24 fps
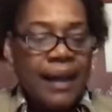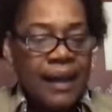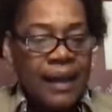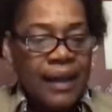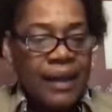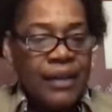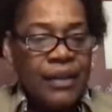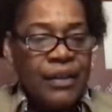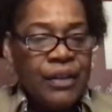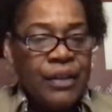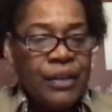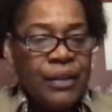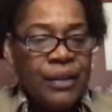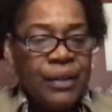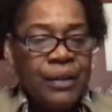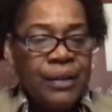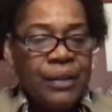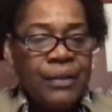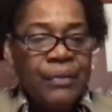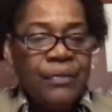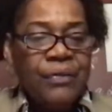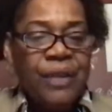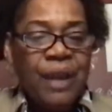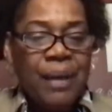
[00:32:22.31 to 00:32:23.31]

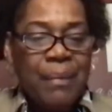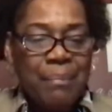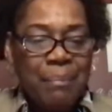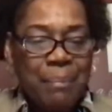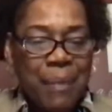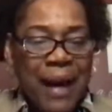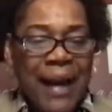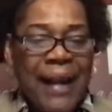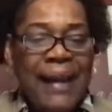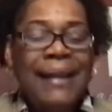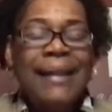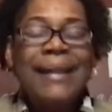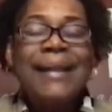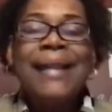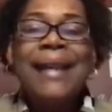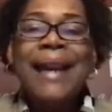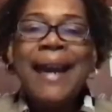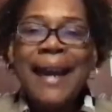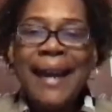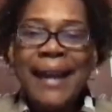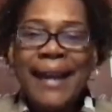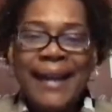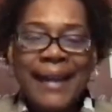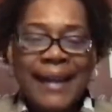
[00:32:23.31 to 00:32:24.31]
under the
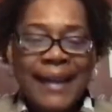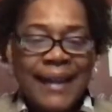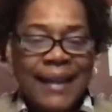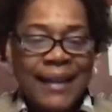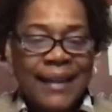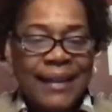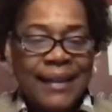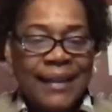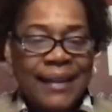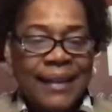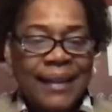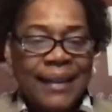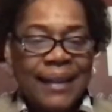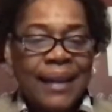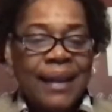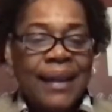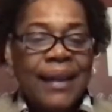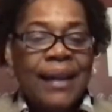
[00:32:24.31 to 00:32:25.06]
mighty hand,